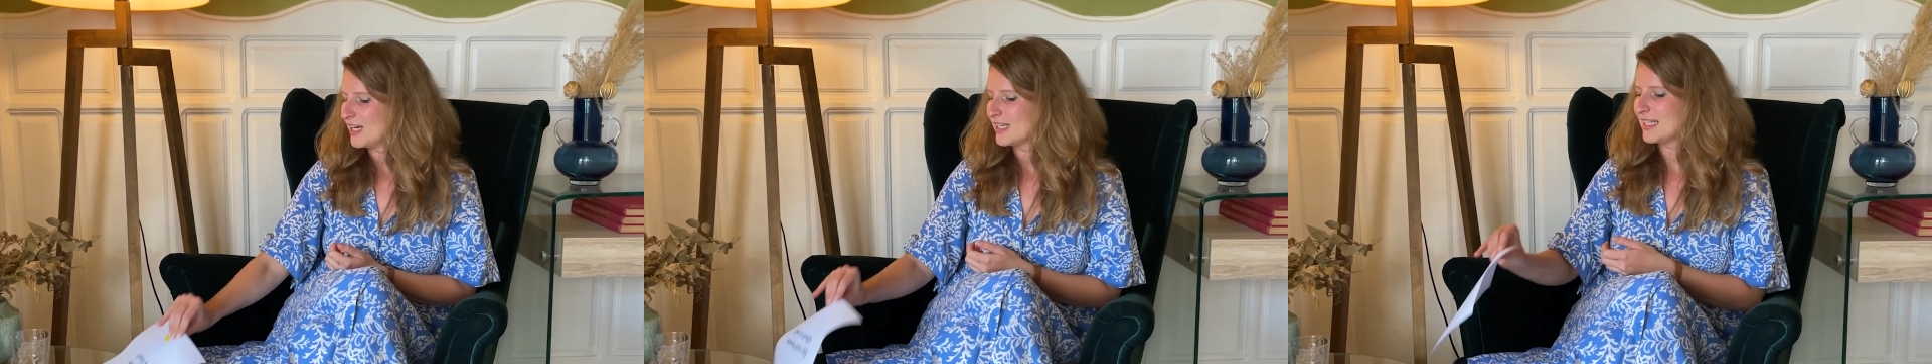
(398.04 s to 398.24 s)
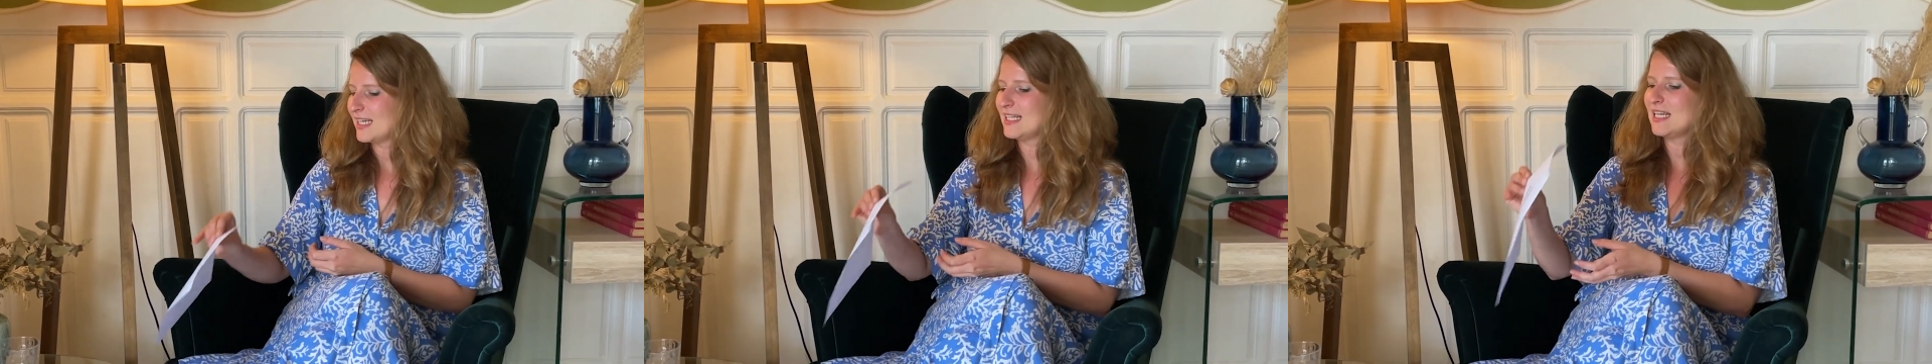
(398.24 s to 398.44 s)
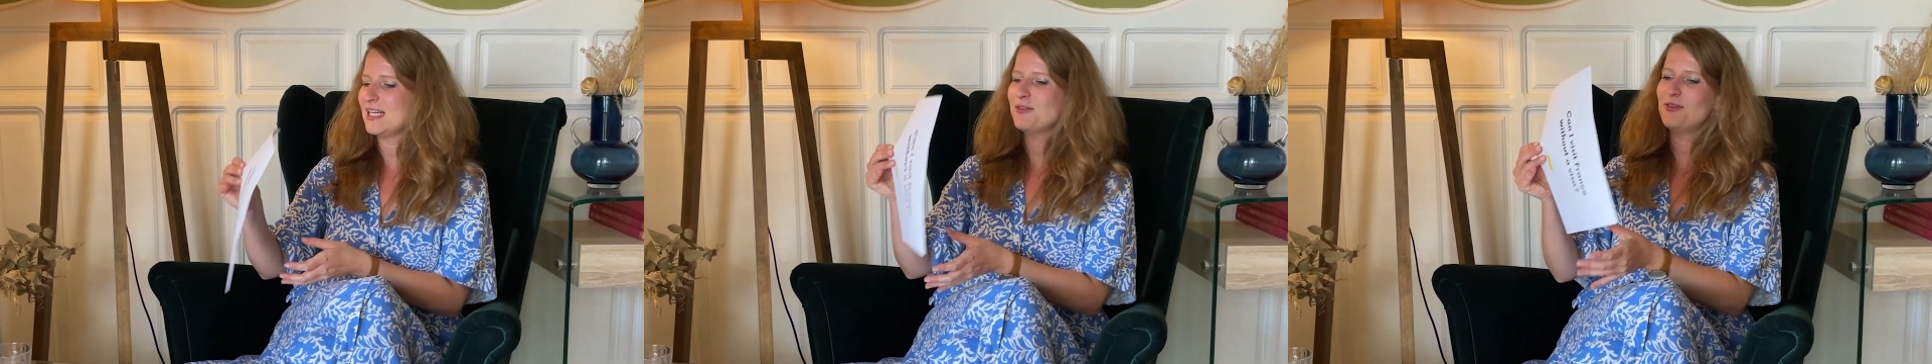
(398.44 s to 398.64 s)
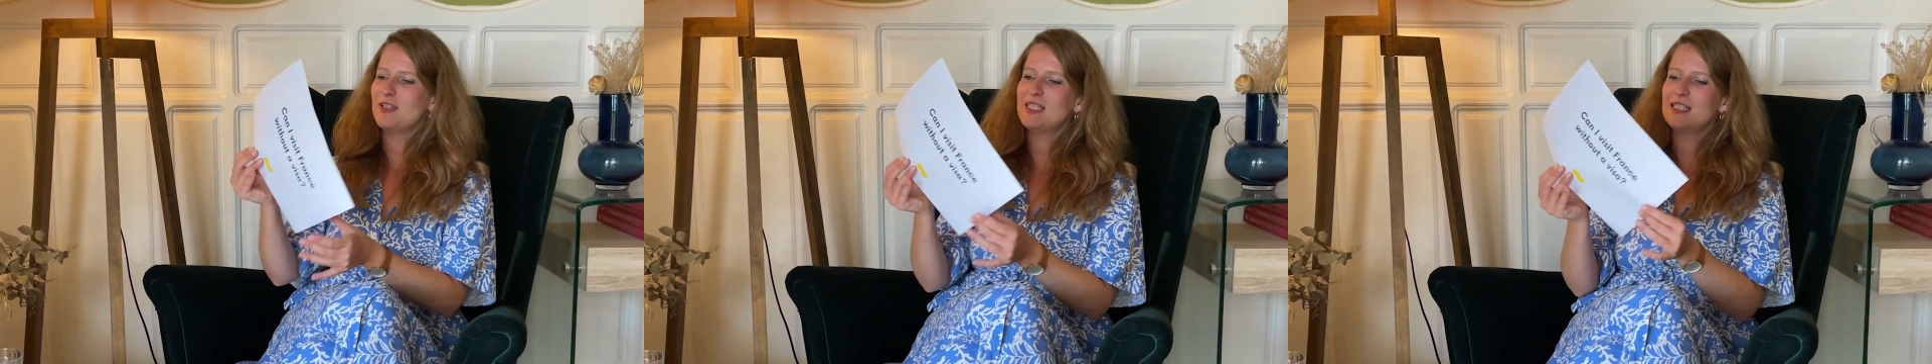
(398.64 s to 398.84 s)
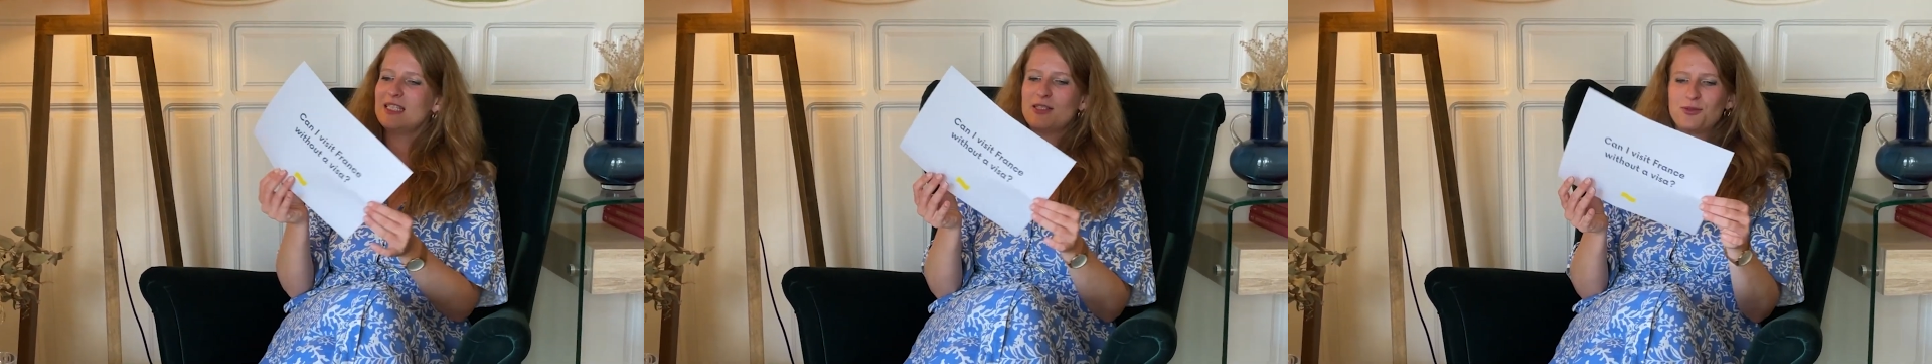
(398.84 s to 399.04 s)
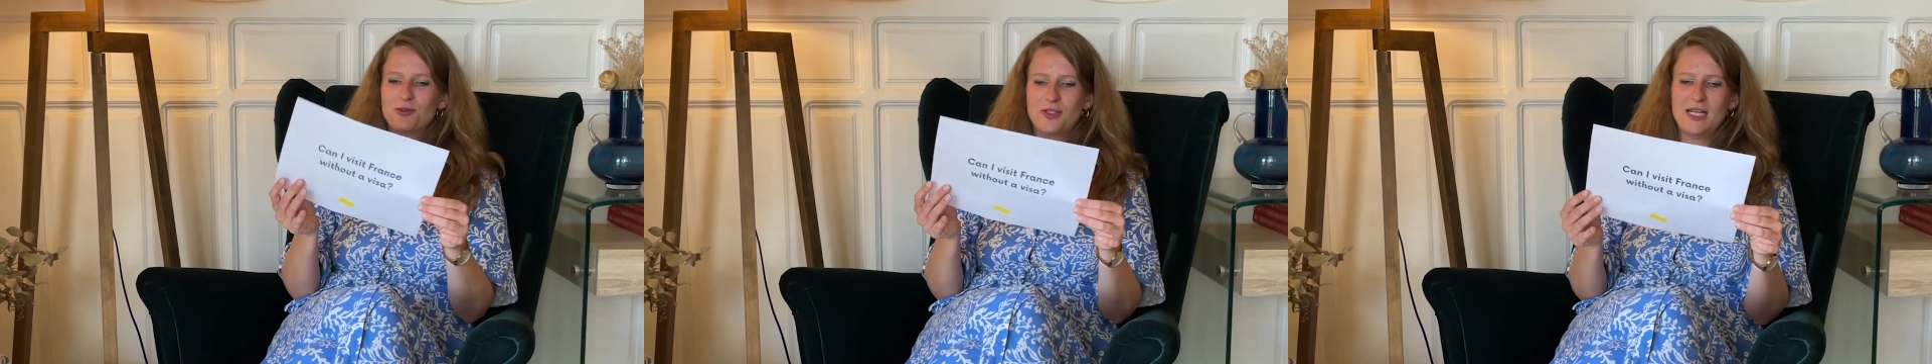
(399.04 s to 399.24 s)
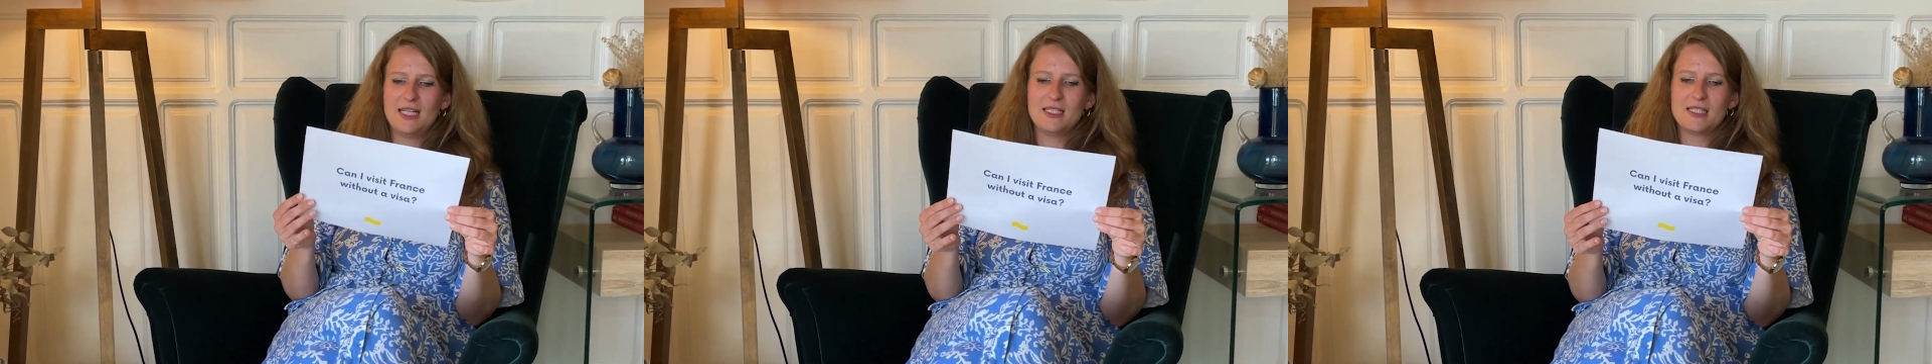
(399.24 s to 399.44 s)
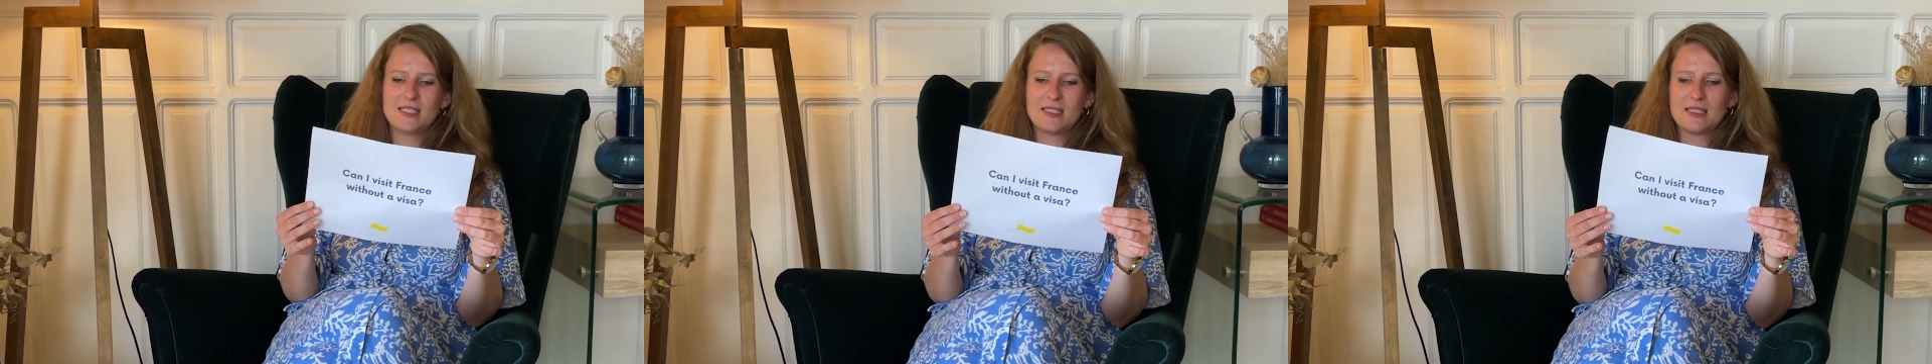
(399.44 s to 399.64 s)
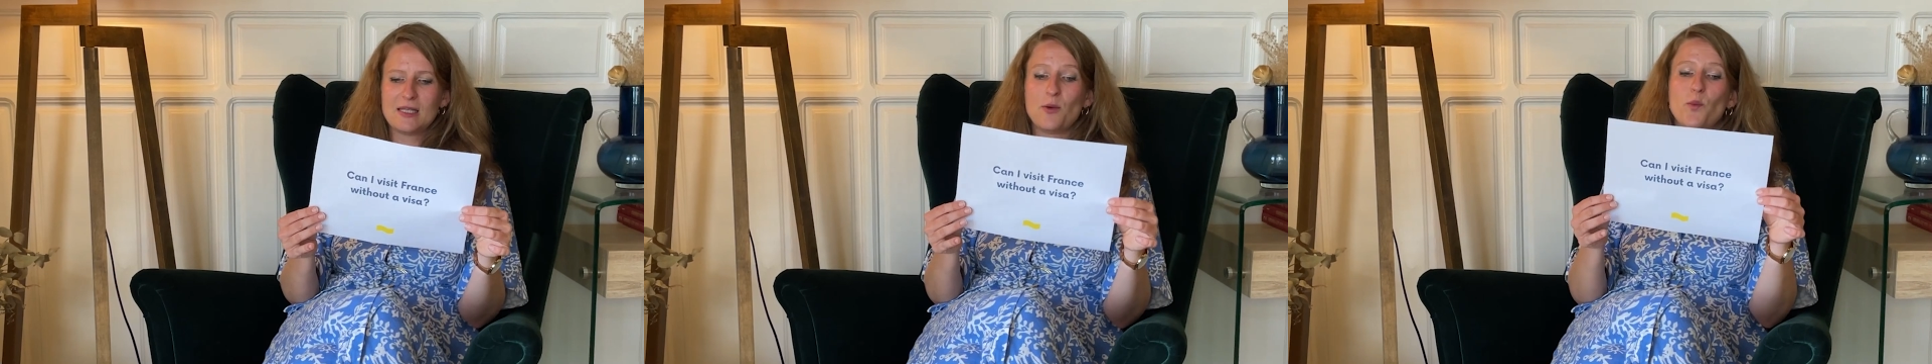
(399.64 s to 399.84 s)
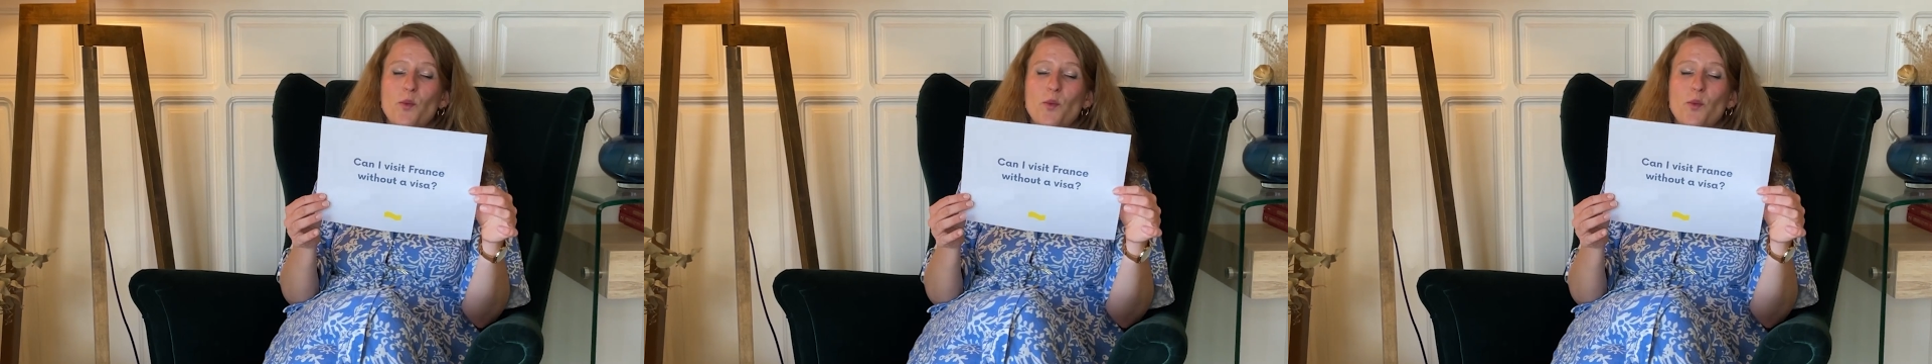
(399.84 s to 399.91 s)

Can I visit France